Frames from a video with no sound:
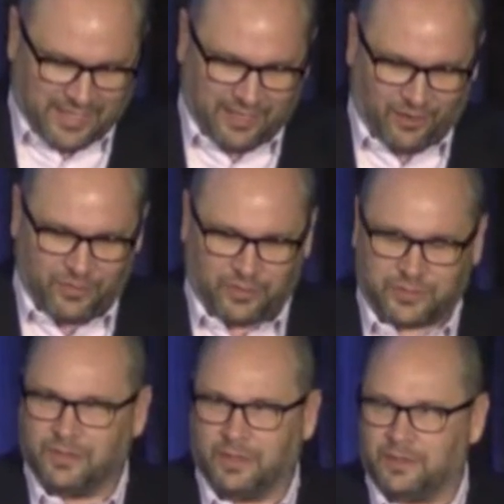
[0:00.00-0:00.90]

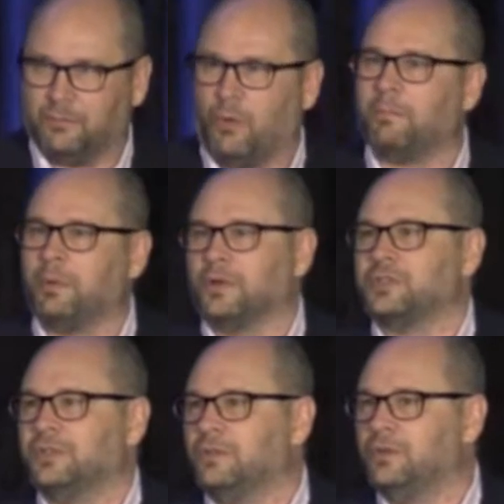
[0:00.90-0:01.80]
the one
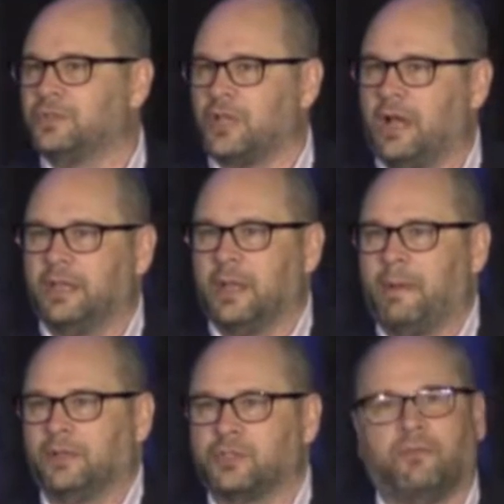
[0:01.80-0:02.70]
person who's talking
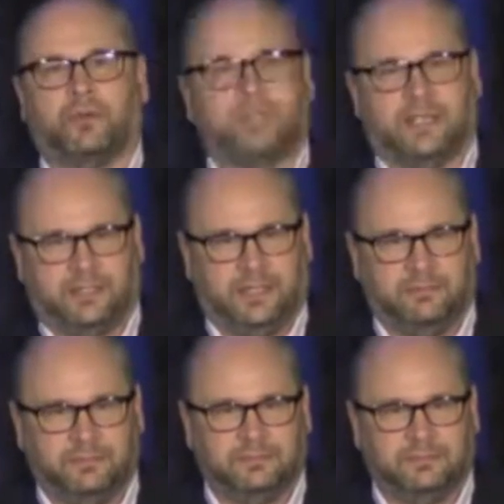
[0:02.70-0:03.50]
about software testing